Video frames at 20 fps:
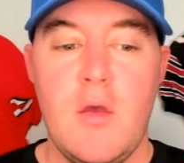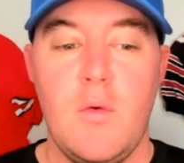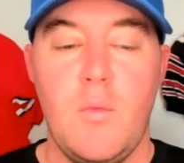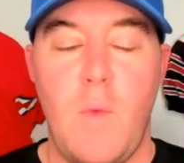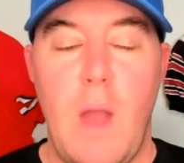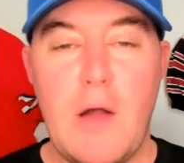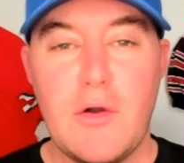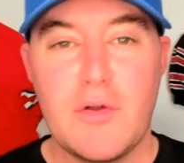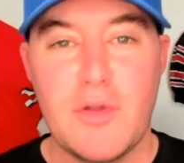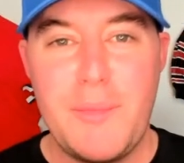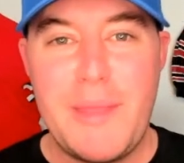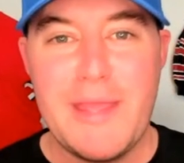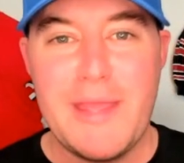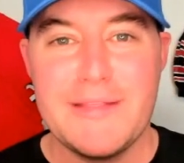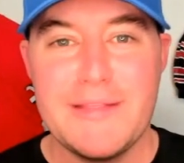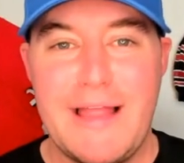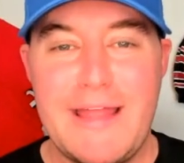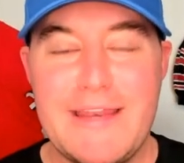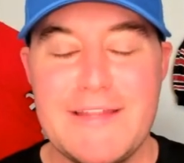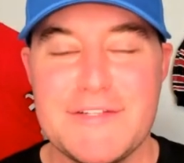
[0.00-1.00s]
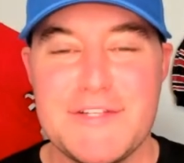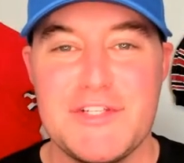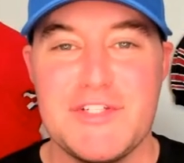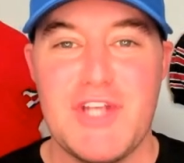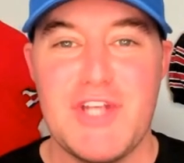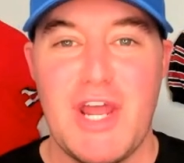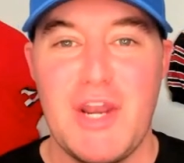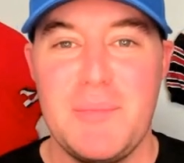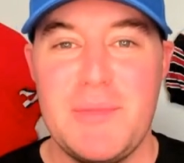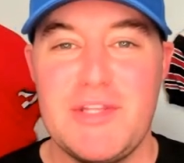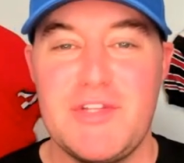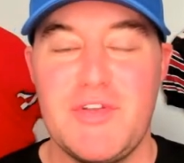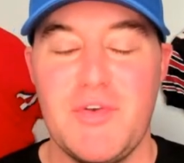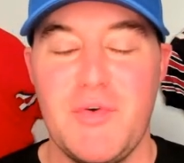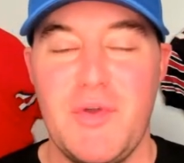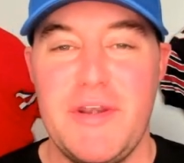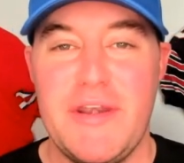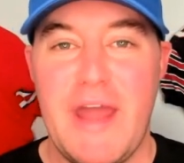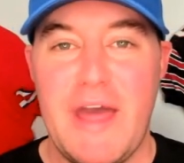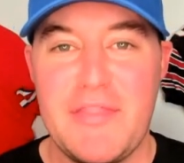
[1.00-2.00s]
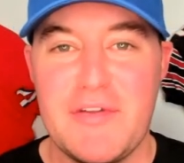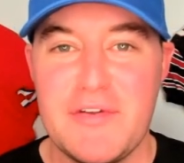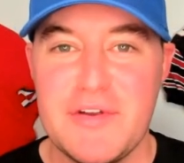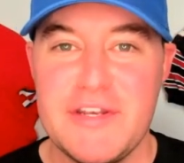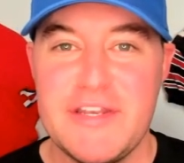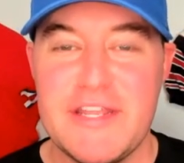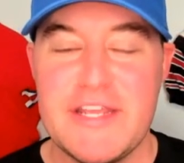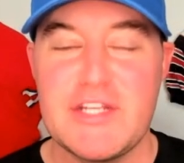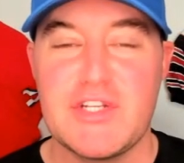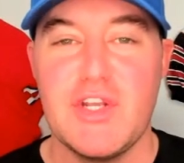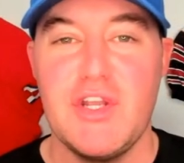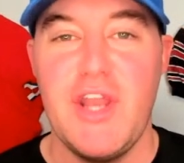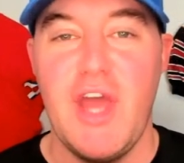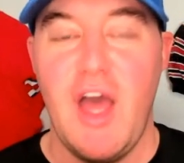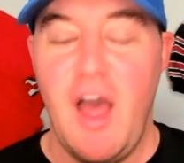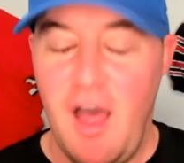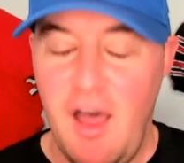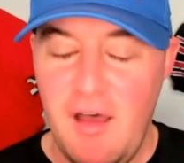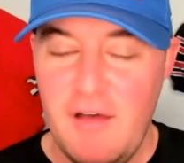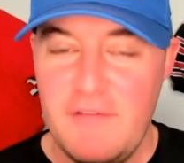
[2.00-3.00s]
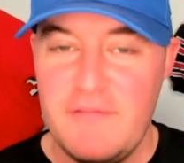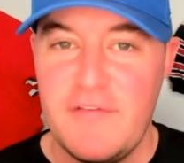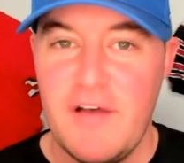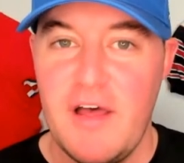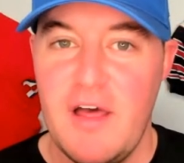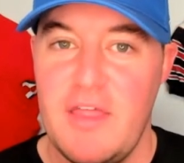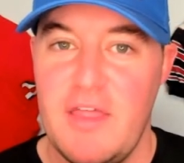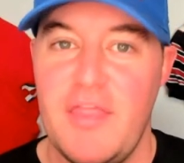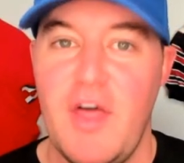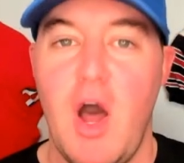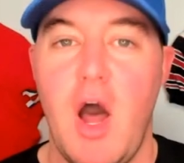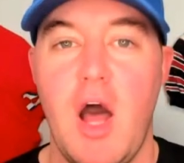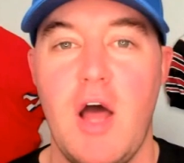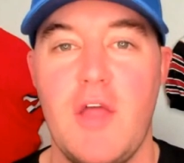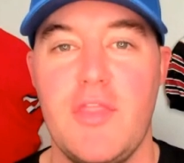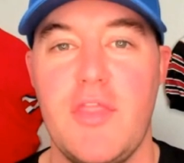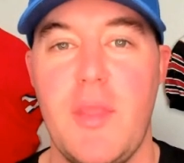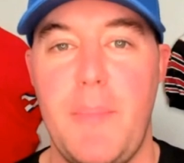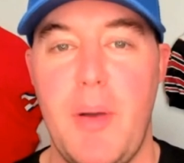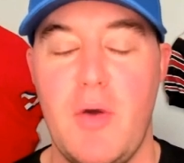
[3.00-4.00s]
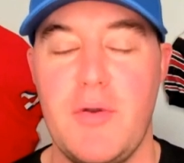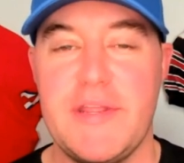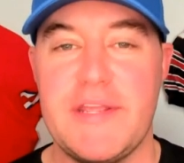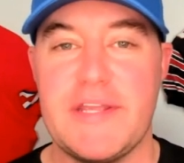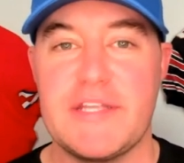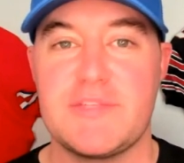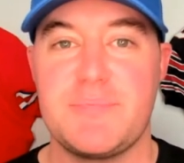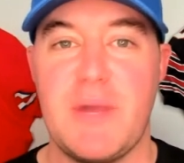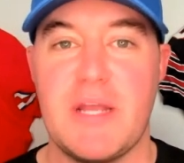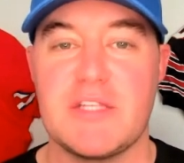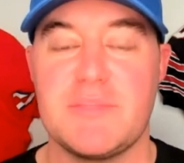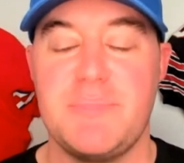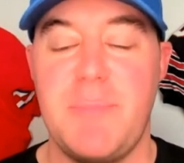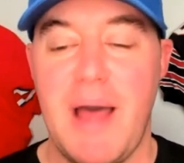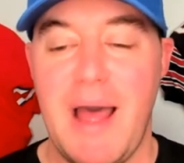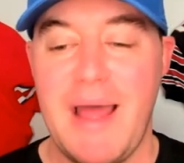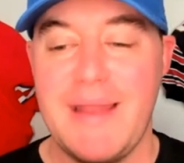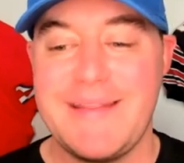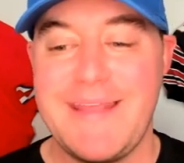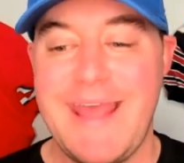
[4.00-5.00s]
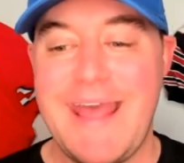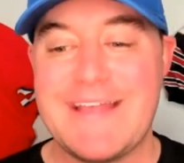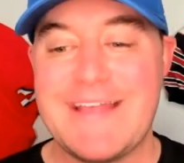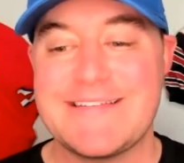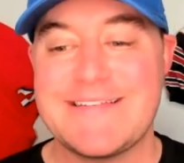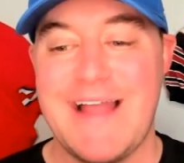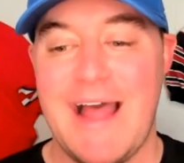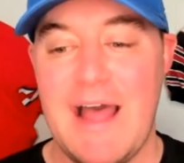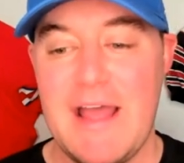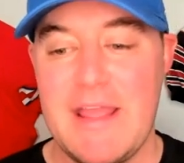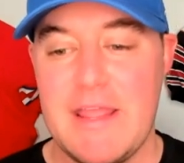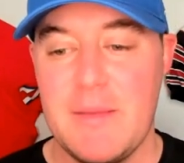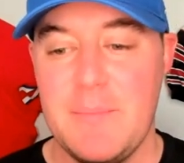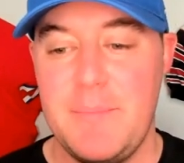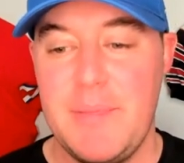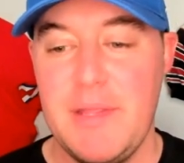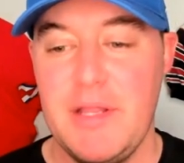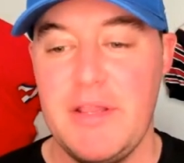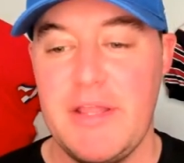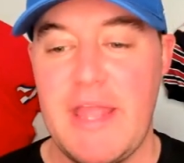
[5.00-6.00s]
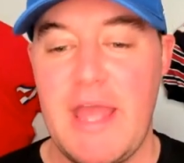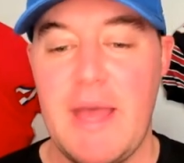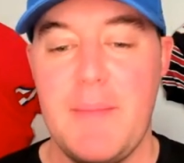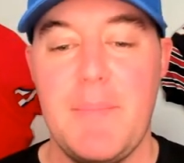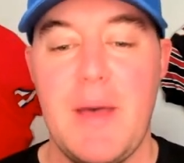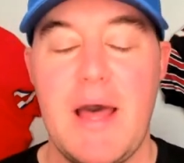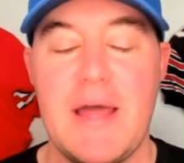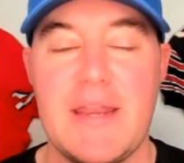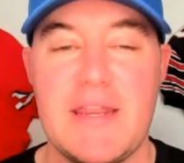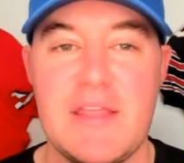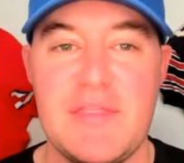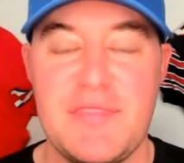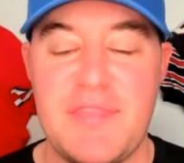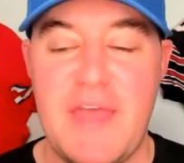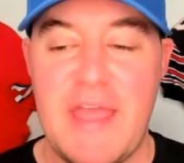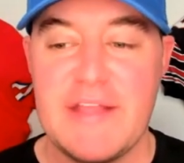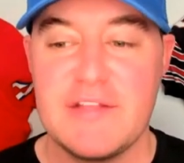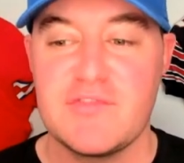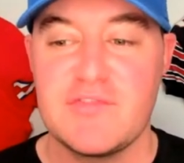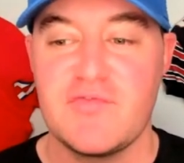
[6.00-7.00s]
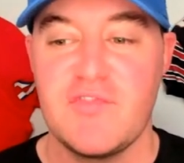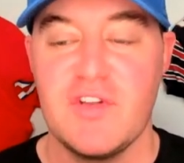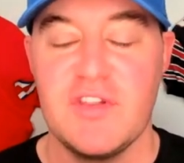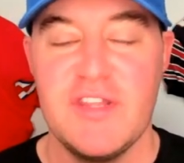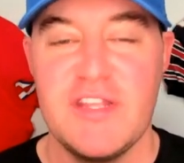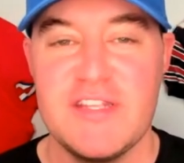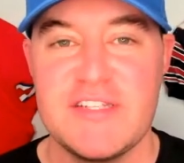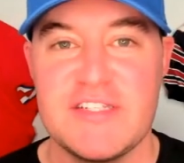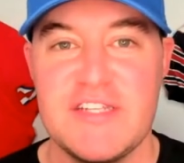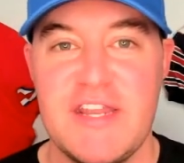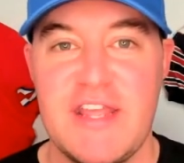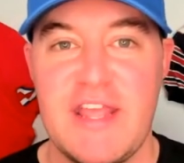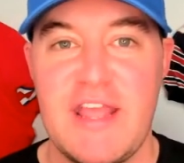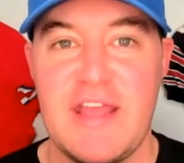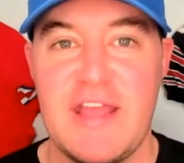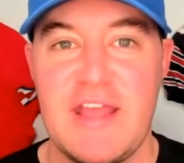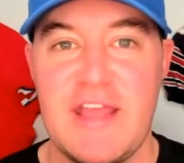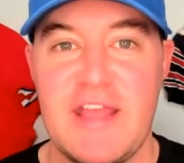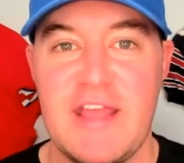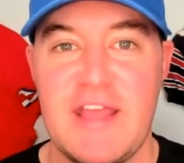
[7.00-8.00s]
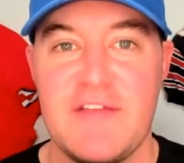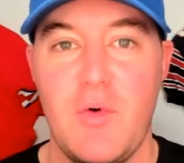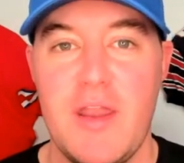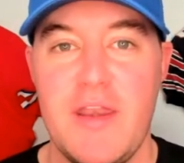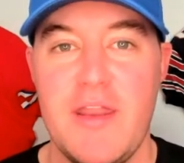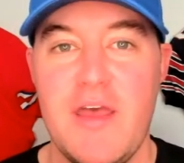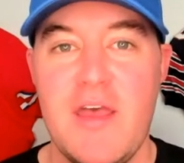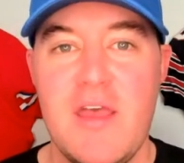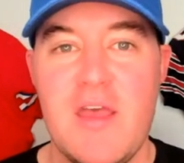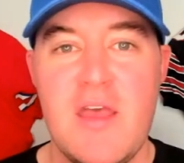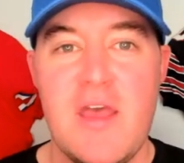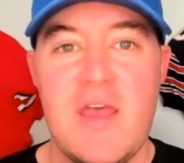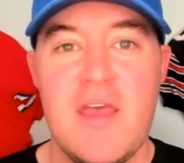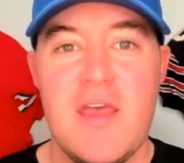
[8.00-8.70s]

Welcome in, ladies and gentlemen, to another edition of the On The Pony Express podcast. I am Billy Embody. Thanks for listening, everyone.